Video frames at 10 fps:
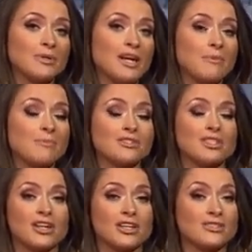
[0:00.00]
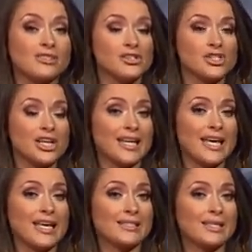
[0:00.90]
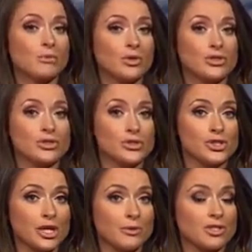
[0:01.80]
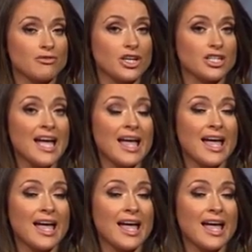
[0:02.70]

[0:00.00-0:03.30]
perhaps turning sunshine hazy, one or two showers around.